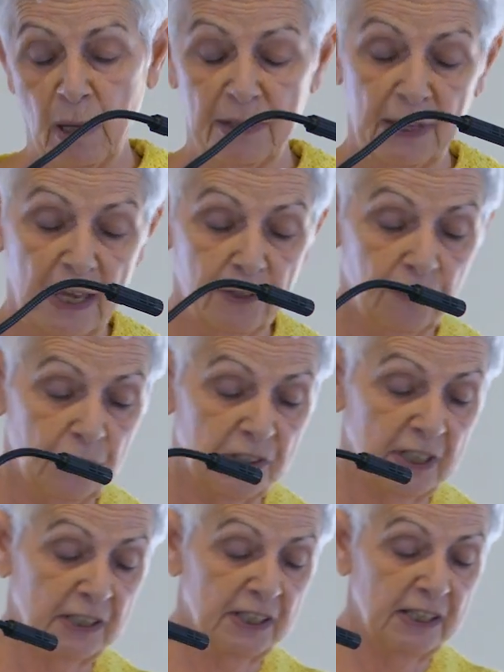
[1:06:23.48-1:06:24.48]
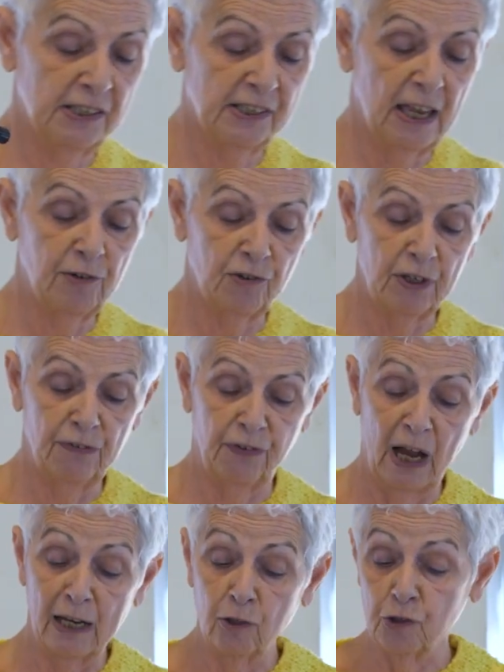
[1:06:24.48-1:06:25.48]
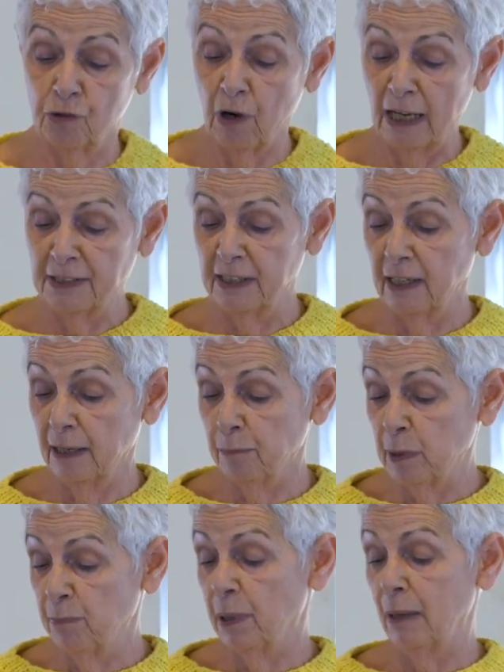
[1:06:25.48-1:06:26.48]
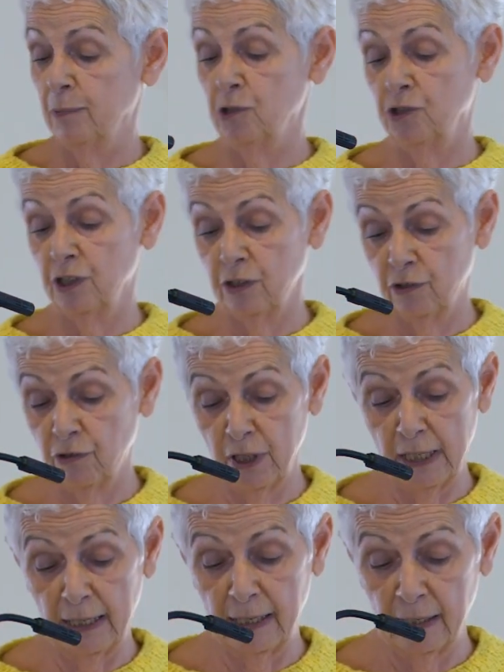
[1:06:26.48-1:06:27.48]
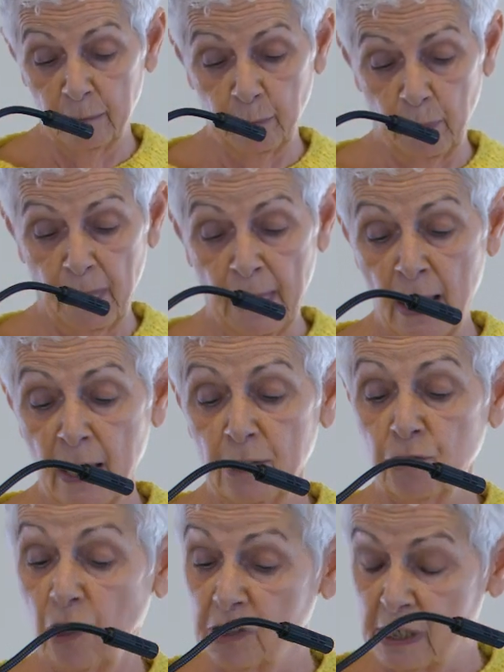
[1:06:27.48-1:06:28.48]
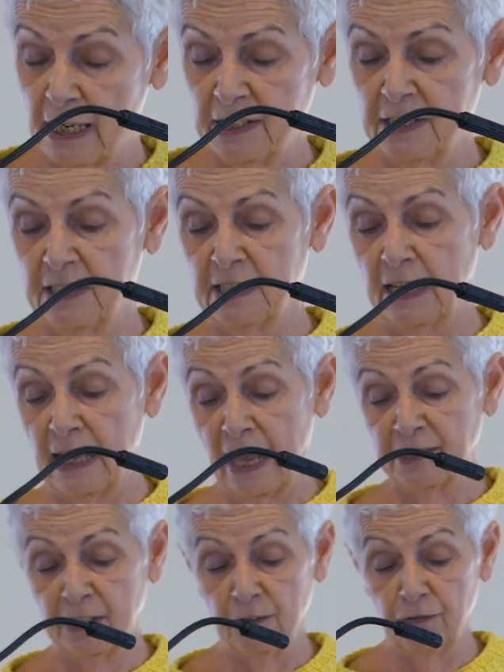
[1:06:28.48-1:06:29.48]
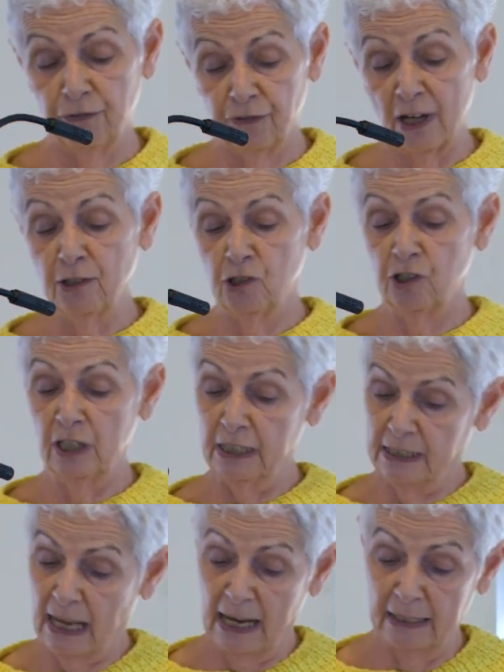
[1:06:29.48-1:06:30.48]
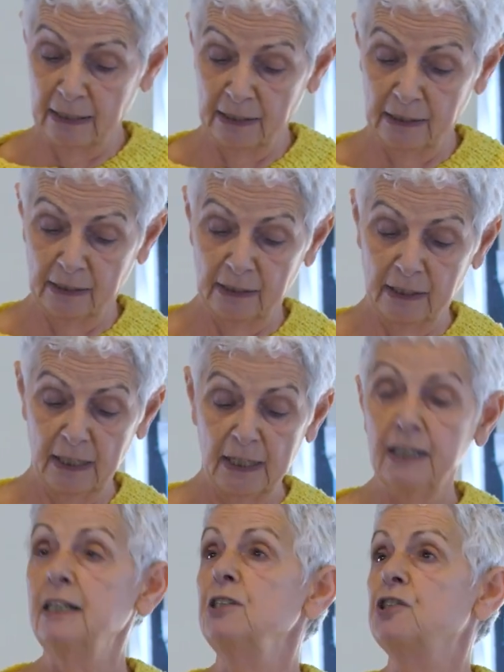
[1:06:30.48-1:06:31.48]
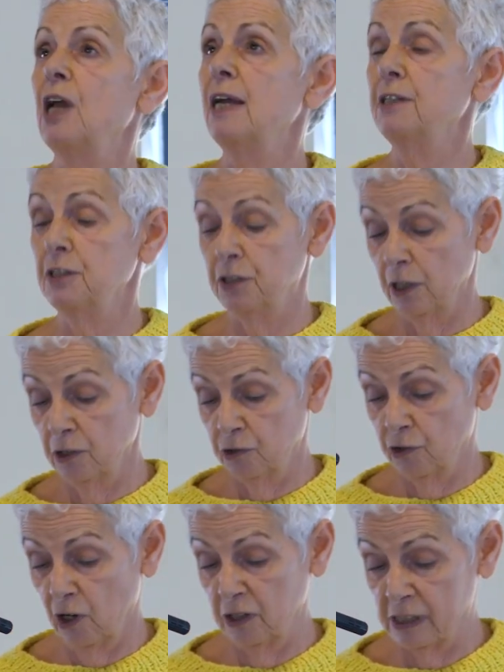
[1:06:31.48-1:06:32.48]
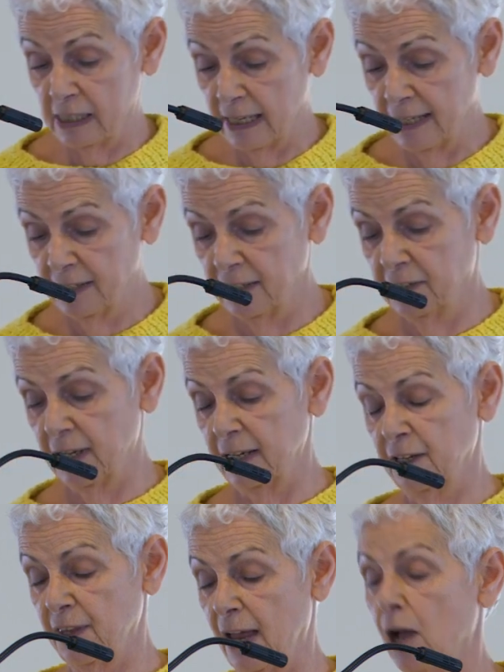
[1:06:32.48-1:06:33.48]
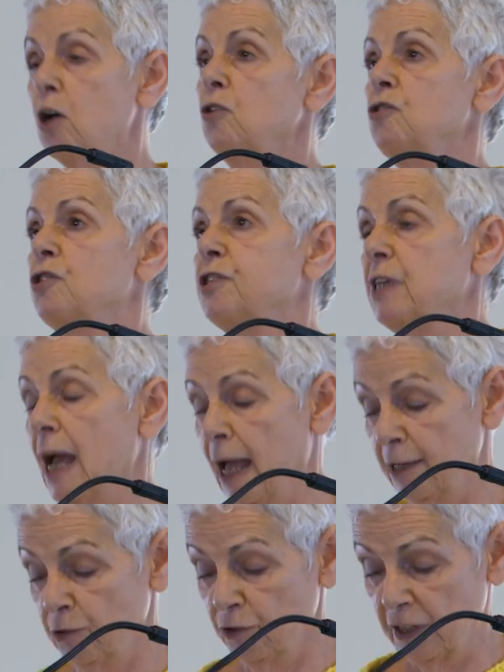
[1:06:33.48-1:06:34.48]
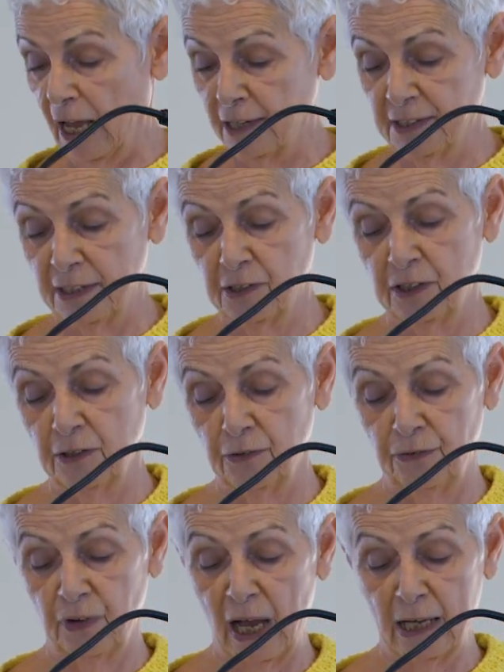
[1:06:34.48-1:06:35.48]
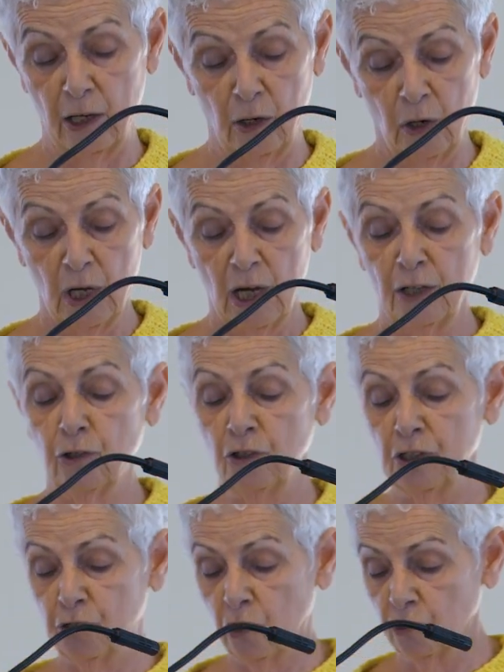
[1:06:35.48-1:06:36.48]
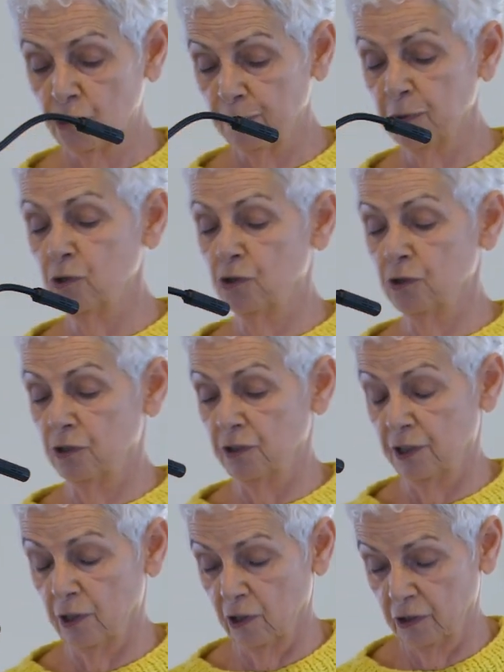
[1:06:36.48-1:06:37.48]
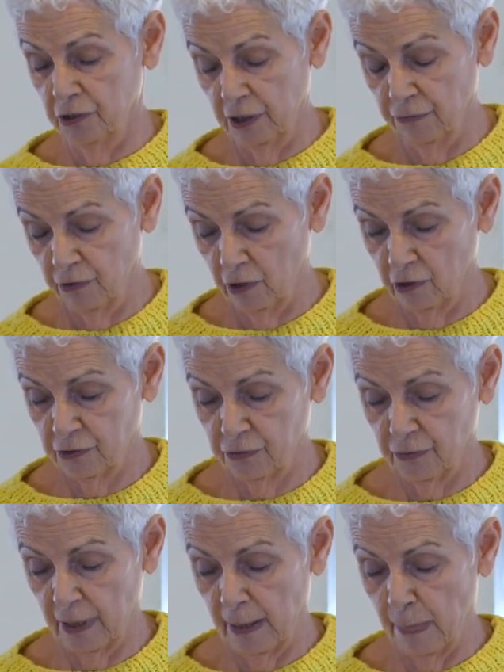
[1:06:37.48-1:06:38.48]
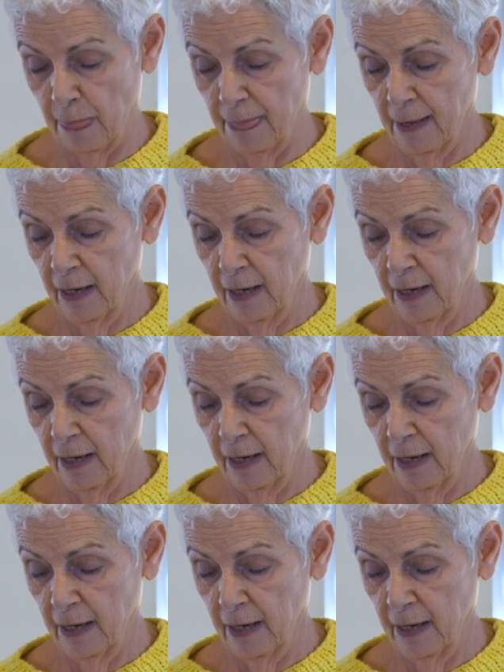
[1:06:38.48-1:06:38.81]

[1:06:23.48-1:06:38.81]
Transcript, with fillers: By the end of the 16th century, Philo's writing had been published in Greek, translated into Latin, French, and Italian. Each editor and translator had taken their own stand on the identity of Philo and on his contribution to theology and philosophy.